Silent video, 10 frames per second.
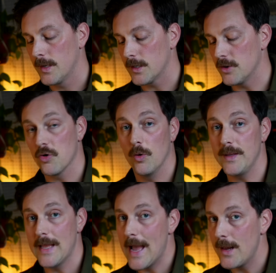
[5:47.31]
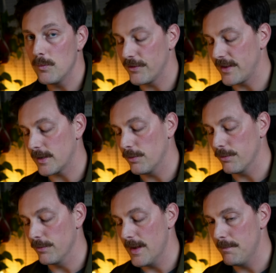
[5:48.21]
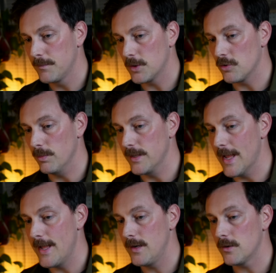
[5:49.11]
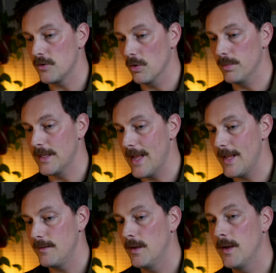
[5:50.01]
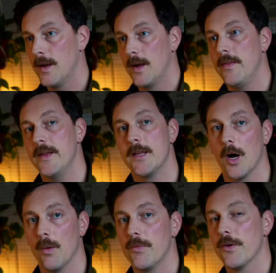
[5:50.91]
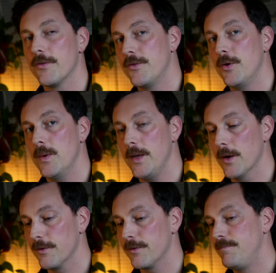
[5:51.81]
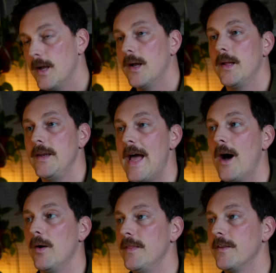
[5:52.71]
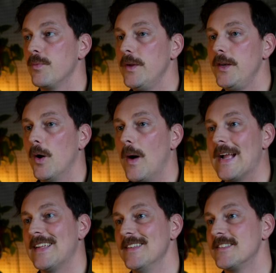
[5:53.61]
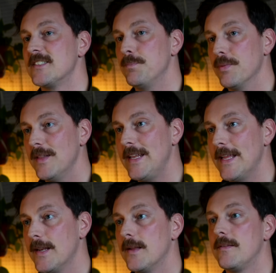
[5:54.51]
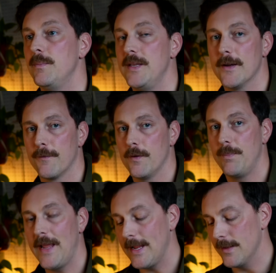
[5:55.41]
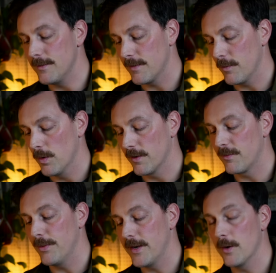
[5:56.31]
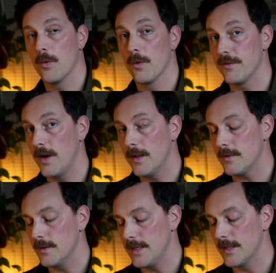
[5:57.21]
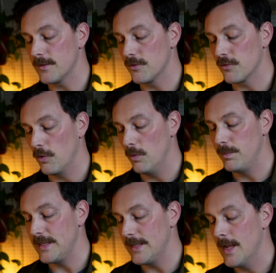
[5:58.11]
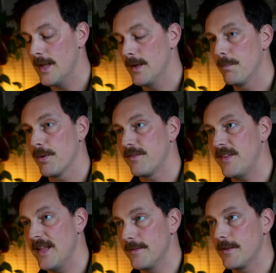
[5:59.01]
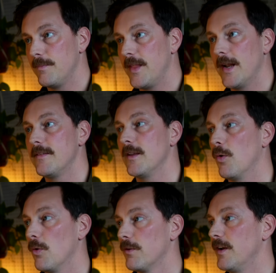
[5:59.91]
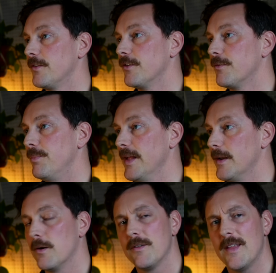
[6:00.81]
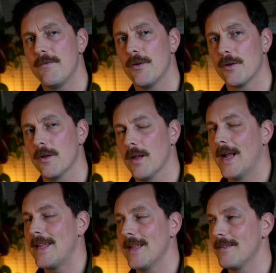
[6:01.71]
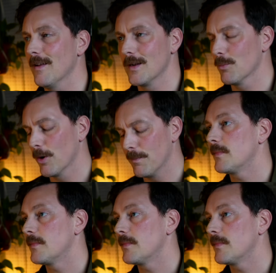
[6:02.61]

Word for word: Control B N will cycle through them. Control B N, Control B N, and there you go. Those are two windows. Now in this window, I can split it to be different panes. If I want to split it horizontally, it's Control B percent. That is a horizontal split. Or is that vertical? I can't tell anymore.